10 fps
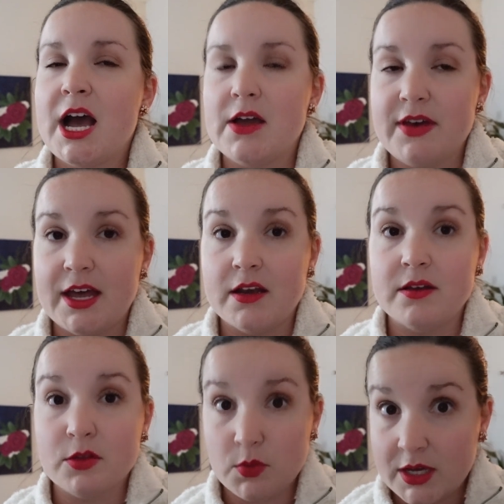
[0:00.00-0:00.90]
I've had
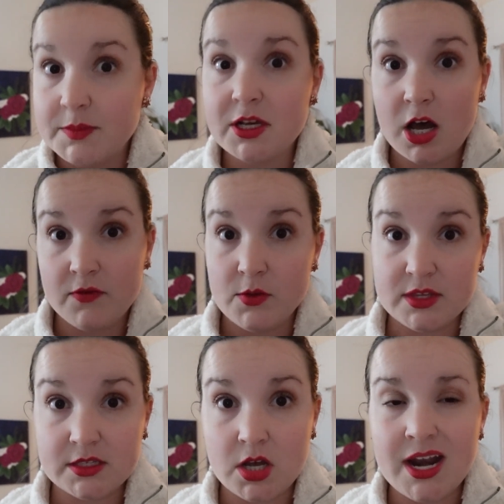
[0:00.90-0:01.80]
3 cups of coffee with
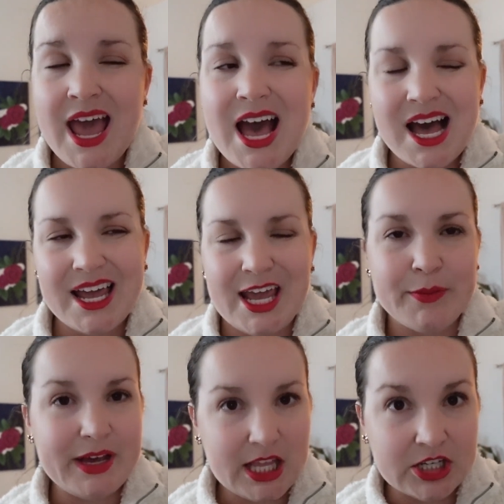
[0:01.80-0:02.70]
this on. I
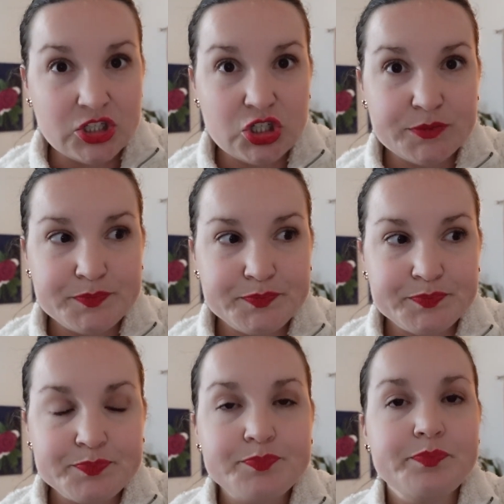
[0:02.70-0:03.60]
ate my lunch.
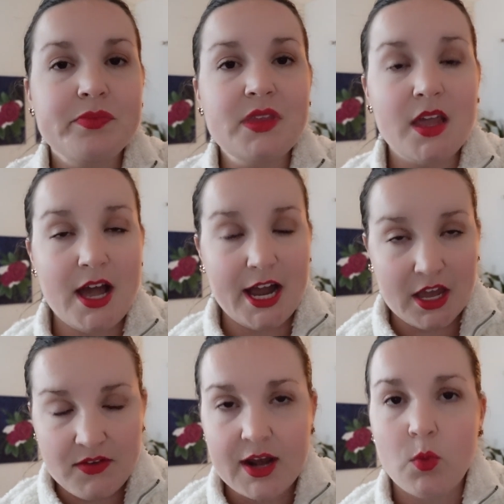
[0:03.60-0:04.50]
I
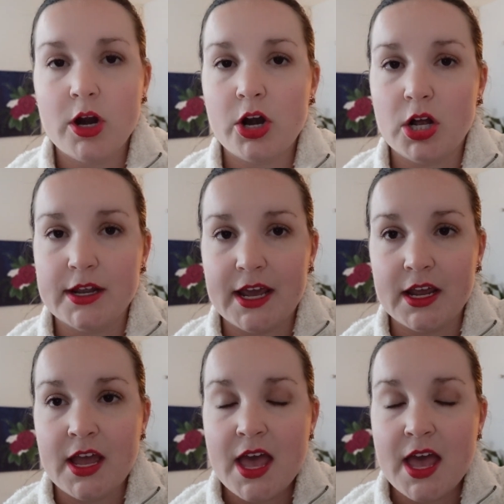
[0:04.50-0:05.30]
have had water all day.